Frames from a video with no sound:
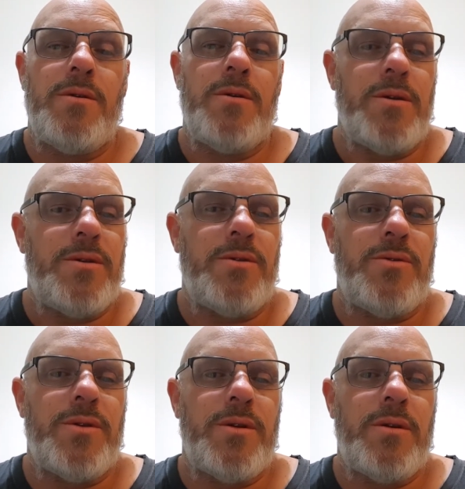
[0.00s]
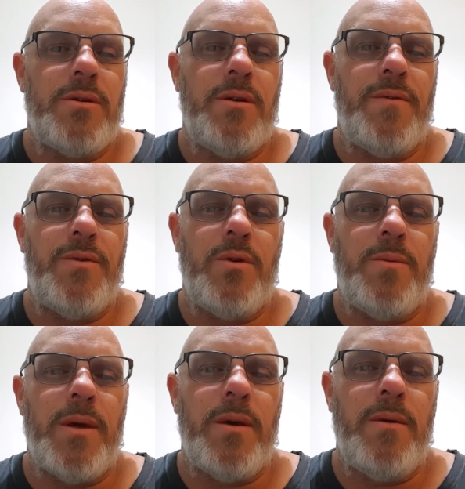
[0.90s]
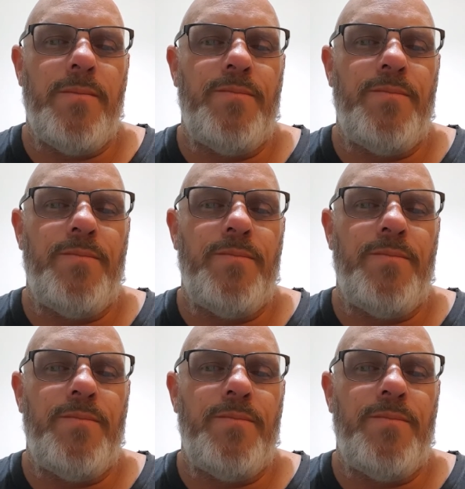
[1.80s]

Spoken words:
That's interesting. Never thought about that.